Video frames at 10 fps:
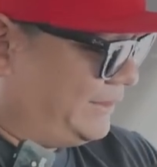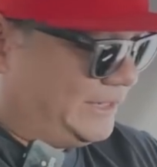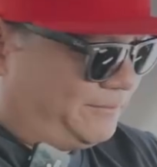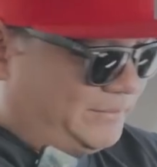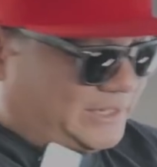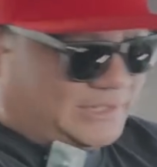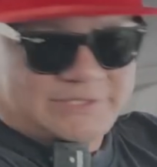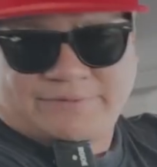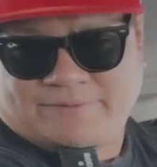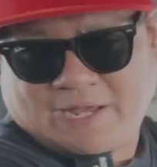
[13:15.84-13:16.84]
here because
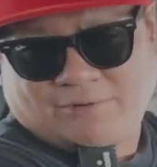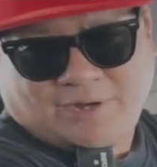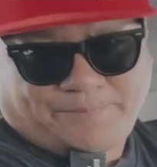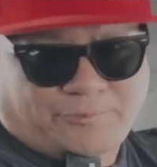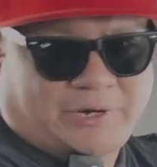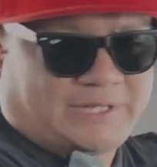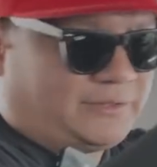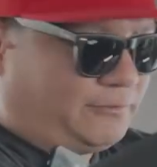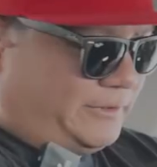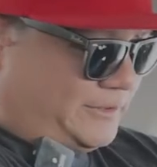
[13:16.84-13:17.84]
of how upright
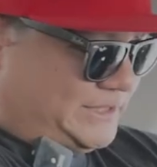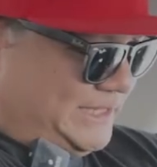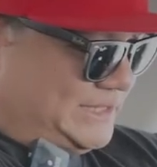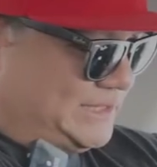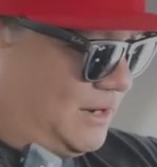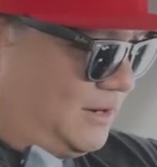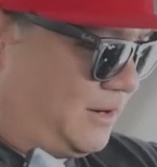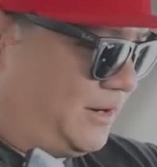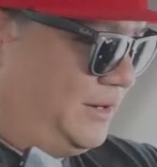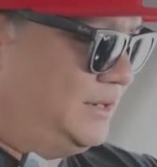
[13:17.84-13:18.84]
the rear seats
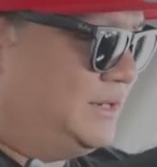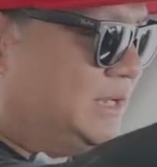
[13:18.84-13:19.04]
are.